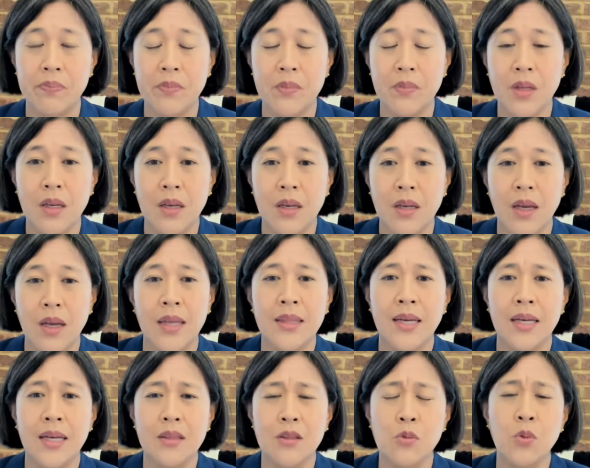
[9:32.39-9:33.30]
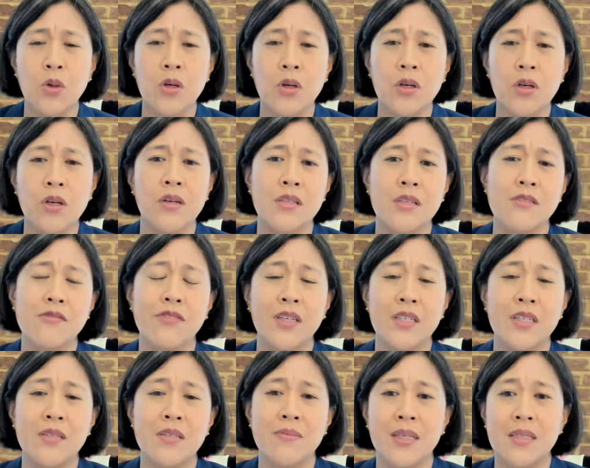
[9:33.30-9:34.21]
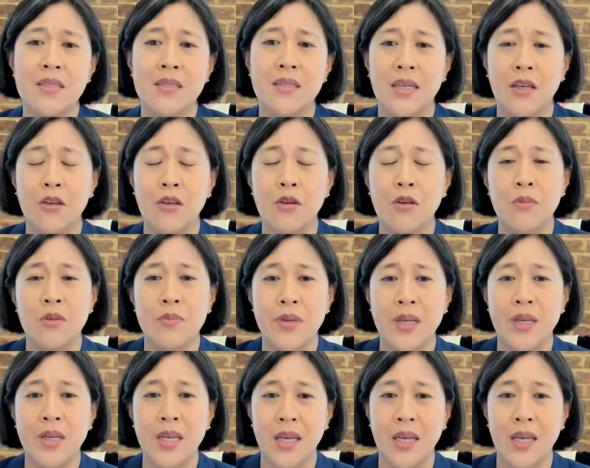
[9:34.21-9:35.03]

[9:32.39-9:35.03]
and that the worker is fundamentally a human being,